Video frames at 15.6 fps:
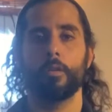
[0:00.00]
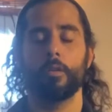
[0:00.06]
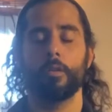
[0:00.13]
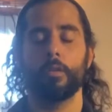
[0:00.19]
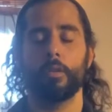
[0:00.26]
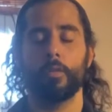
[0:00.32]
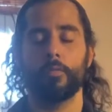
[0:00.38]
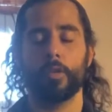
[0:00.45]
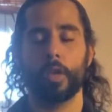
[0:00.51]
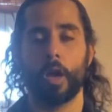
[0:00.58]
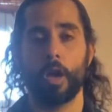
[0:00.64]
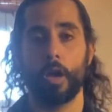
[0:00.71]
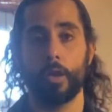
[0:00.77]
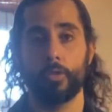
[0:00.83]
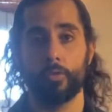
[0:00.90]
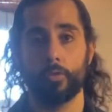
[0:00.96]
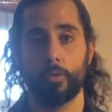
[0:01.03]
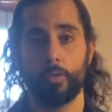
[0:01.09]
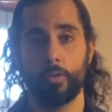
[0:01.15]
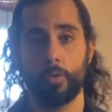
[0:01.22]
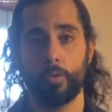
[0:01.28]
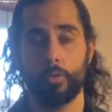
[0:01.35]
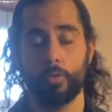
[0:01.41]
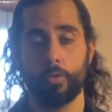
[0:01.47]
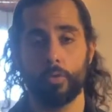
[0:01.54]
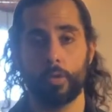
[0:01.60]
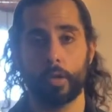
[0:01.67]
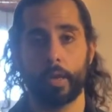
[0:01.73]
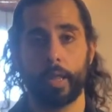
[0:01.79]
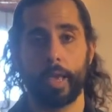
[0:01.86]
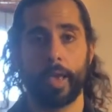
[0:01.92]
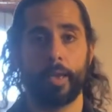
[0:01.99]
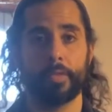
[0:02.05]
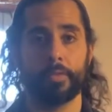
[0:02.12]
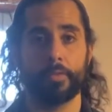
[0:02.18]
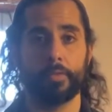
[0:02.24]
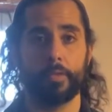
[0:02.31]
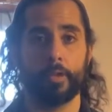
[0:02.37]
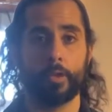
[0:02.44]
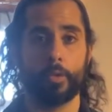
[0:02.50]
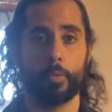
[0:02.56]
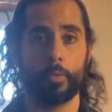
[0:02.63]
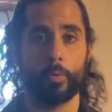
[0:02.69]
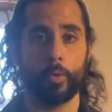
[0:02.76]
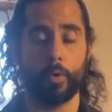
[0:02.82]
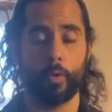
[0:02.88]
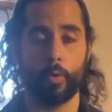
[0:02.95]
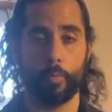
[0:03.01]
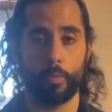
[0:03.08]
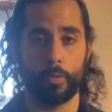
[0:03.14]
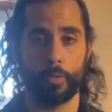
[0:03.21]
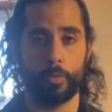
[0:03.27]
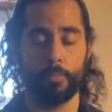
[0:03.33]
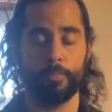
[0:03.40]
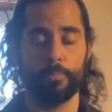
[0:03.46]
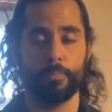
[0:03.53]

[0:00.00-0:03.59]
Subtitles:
And if the eyes are closed, I'm going to ask that you open them.